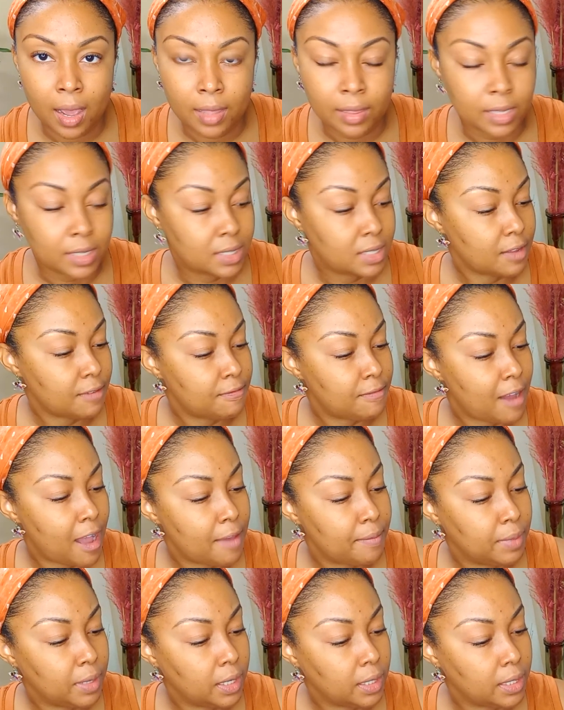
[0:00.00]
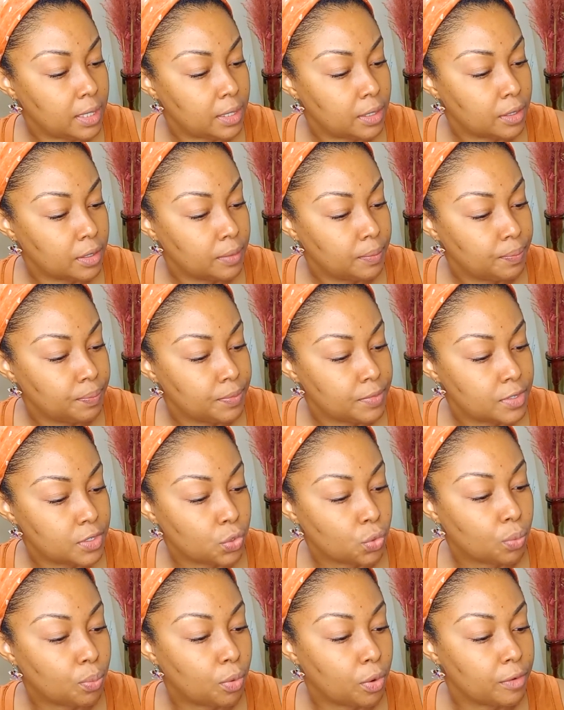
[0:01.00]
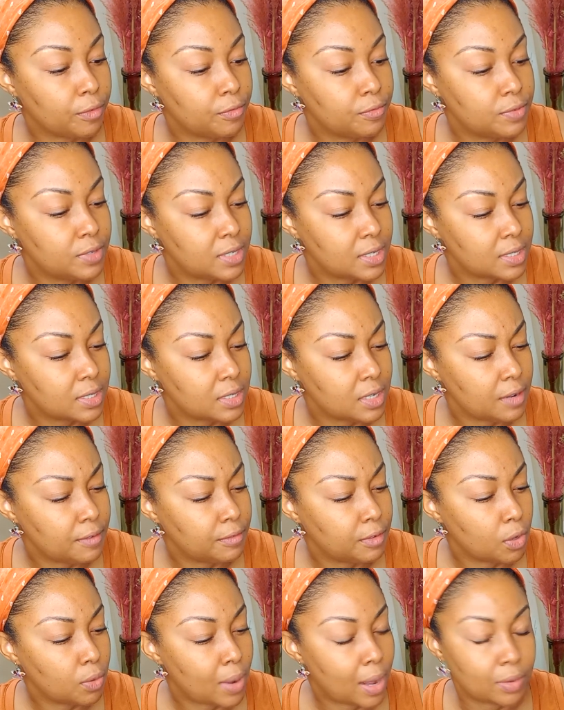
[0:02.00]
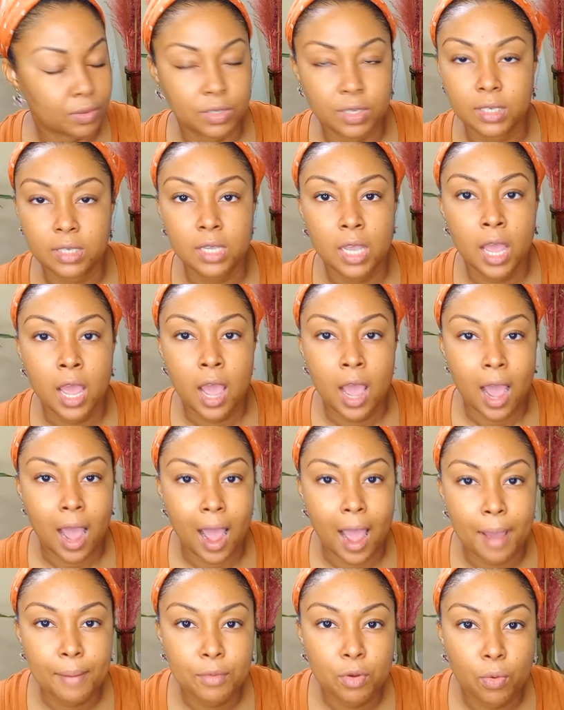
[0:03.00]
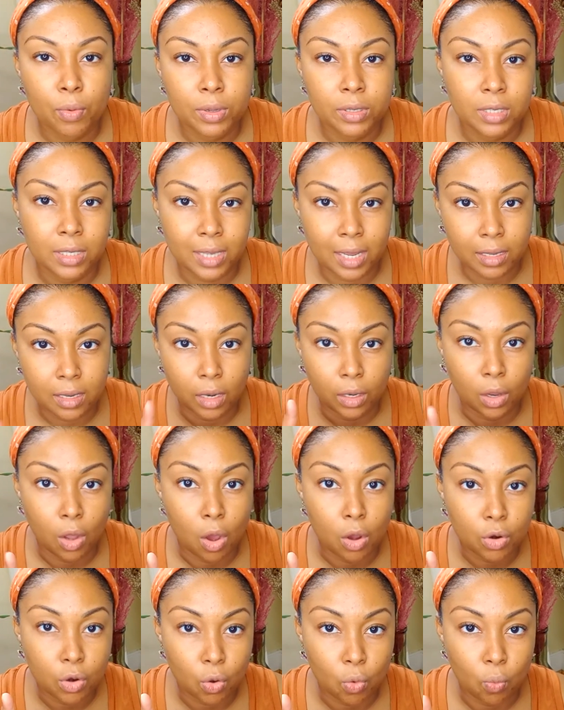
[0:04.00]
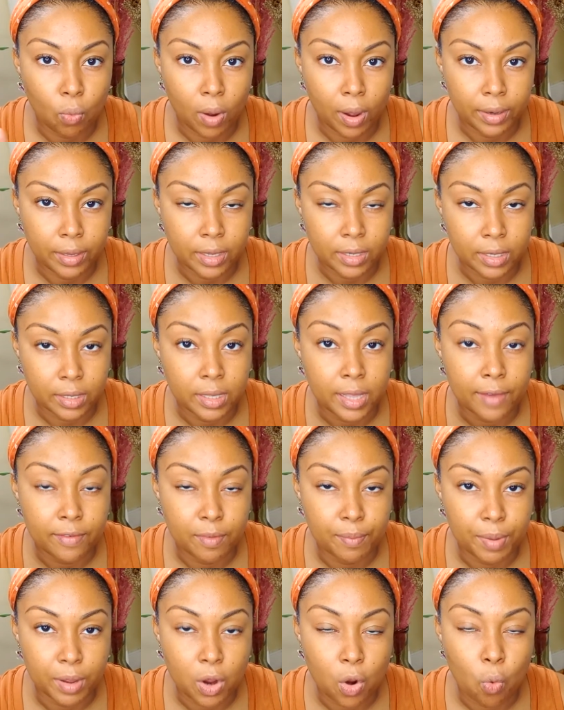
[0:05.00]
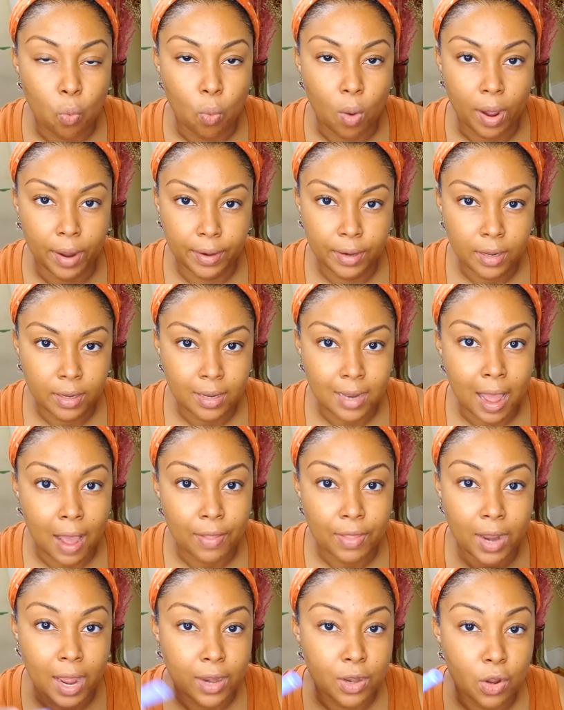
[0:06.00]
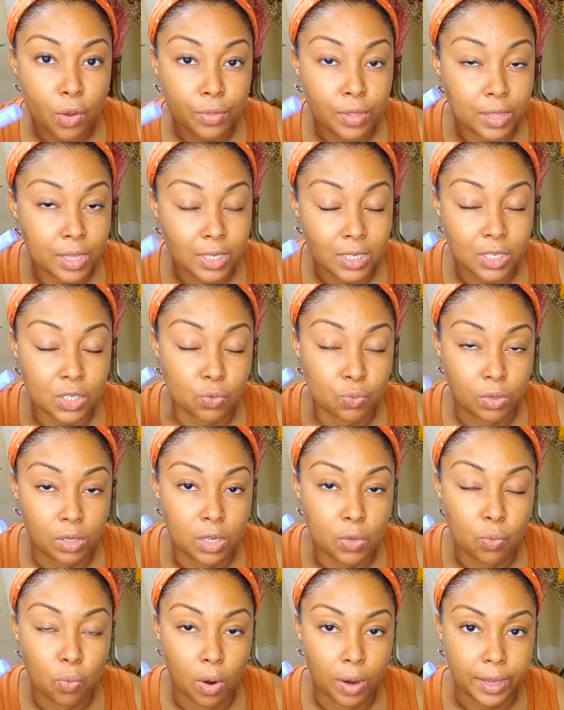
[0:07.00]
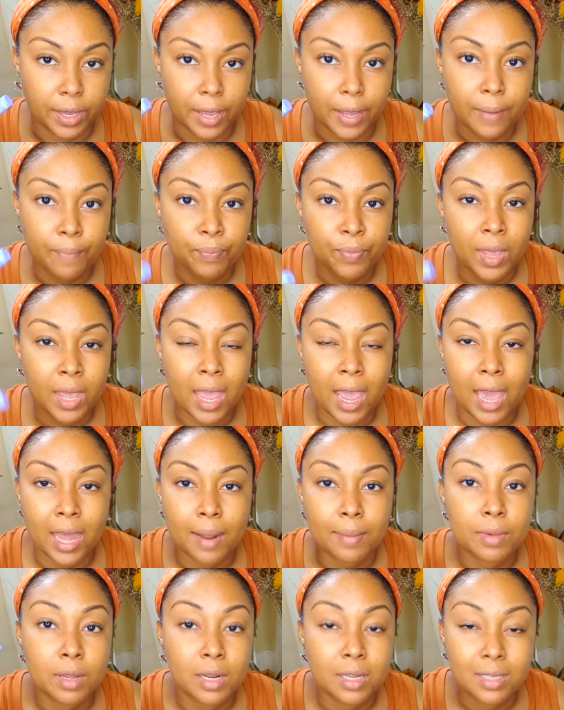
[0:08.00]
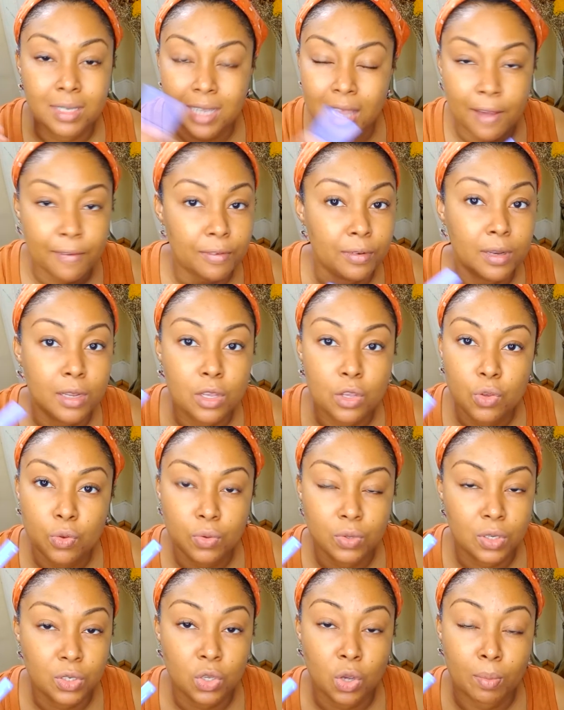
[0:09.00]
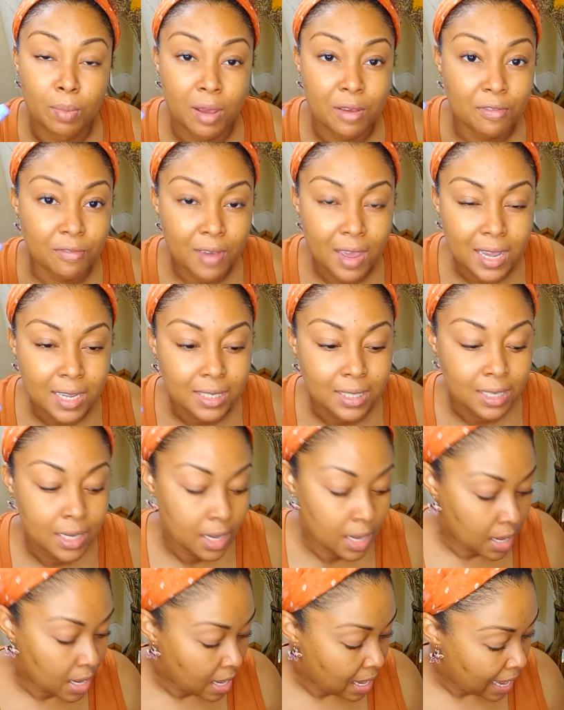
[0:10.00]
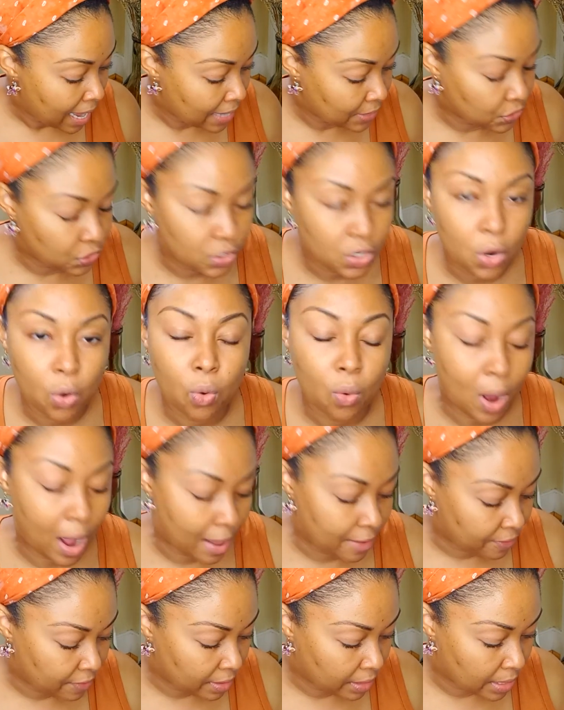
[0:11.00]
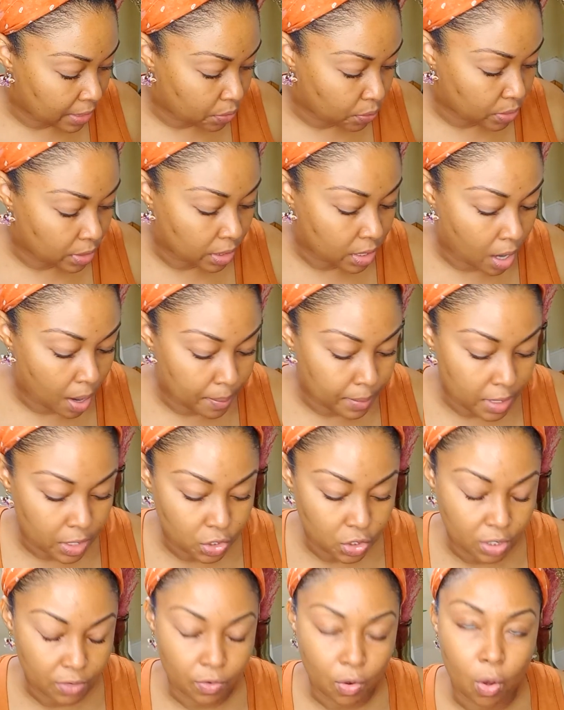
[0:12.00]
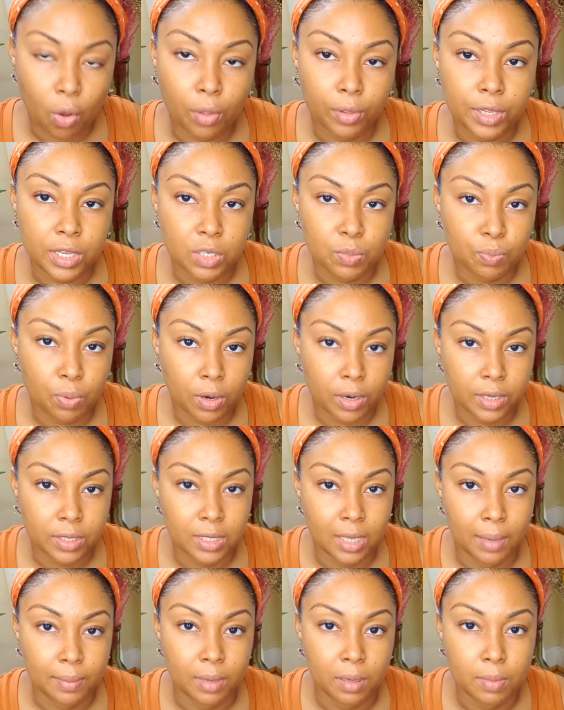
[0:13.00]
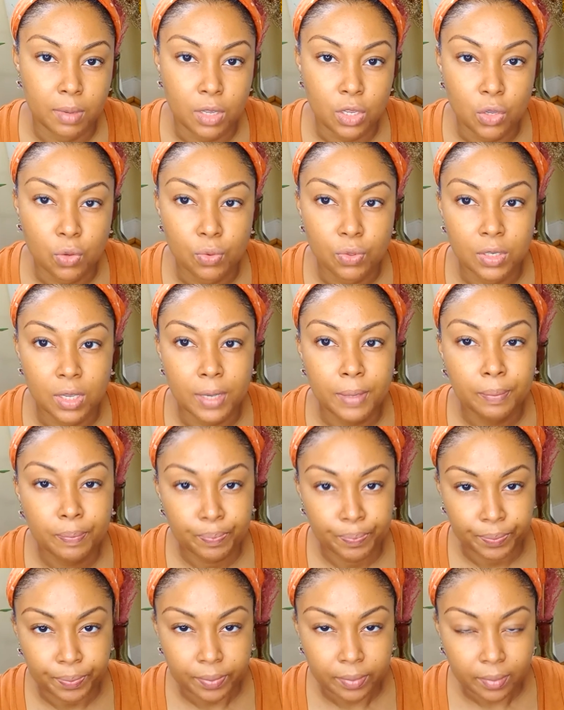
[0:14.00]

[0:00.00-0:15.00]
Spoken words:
this is a 5 milliliter. 0.16 flow ounces. I'm going to get the longer one. They have a bigger one now that I know that this is really working. And I'm going to definitely use this on my face. And so I feel like with the combination of all these products that I'm going to be using,